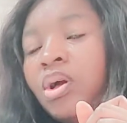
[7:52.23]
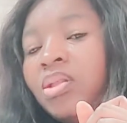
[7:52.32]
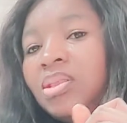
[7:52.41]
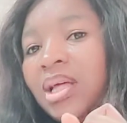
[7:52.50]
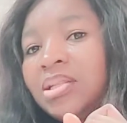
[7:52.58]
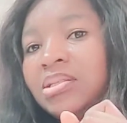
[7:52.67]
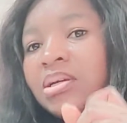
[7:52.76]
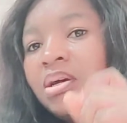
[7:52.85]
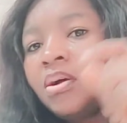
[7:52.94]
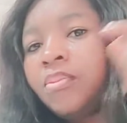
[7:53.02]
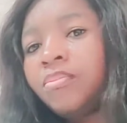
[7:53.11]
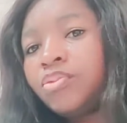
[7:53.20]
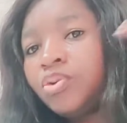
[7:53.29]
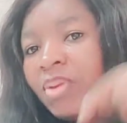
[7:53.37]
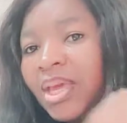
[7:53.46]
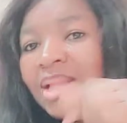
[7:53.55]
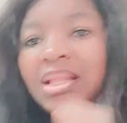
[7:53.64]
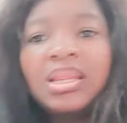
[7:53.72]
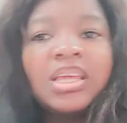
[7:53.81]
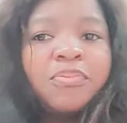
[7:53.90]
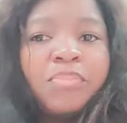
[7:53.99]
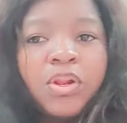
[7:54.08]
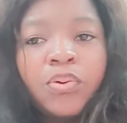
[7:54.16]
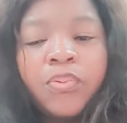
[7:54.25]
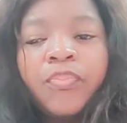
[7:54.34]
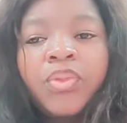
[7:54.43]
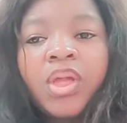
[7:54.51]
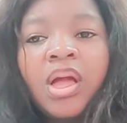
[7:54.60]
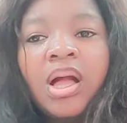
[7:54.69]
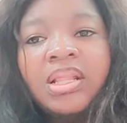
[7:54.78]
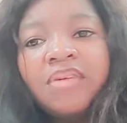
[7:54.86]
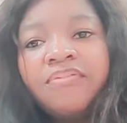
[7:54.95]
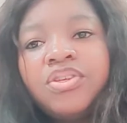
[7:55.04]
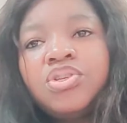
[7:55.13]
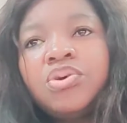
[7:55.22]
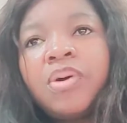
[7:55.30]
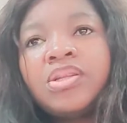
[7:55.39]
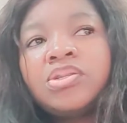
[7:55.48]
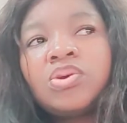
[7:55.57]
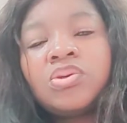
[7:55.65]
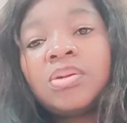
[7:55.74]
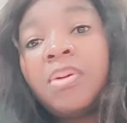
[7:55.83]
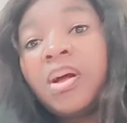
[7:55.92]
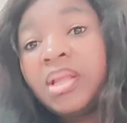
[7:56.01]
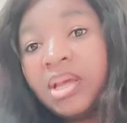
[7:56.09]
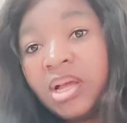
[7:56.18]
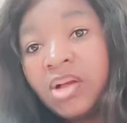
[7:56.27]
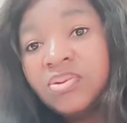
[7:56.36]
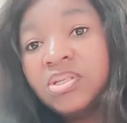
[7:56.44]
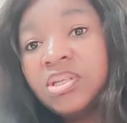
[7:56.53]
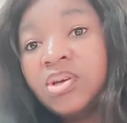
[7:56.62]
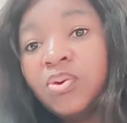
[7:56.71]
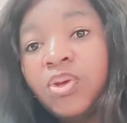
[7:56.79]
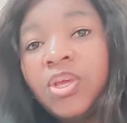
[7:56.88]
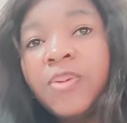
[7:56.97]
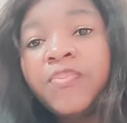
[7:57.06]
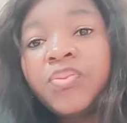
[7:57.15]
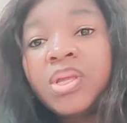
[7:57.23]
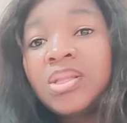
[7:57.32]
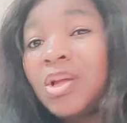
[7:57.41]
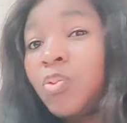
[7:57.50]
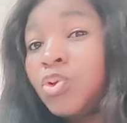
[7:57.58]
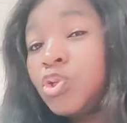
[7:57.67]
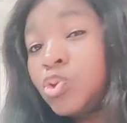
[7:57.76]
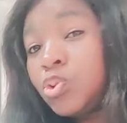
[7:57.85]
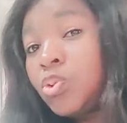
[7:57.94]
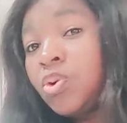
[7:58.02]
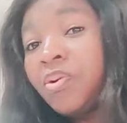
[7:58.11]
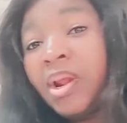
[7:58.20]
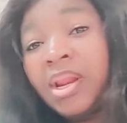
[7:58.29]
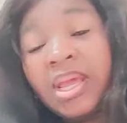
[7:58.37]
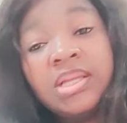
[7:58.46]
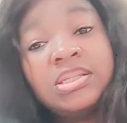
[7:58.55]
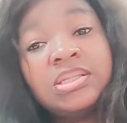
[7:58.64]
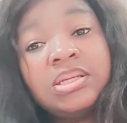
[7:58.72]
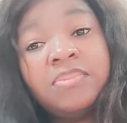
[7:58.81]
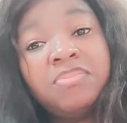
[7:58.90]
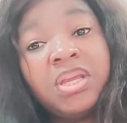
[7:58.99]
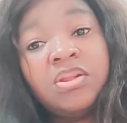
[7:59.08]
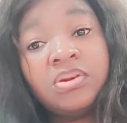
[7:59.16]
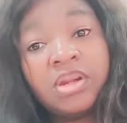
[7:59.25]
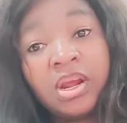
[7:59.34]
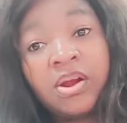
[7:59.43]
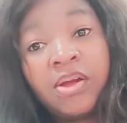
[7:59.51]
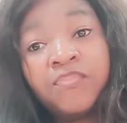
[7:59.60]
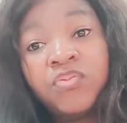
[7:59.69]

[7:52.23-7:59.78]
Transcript: that um, you may get the link below. And that video, I talked about a house in Ikoyi that was two hundred eighty million naira,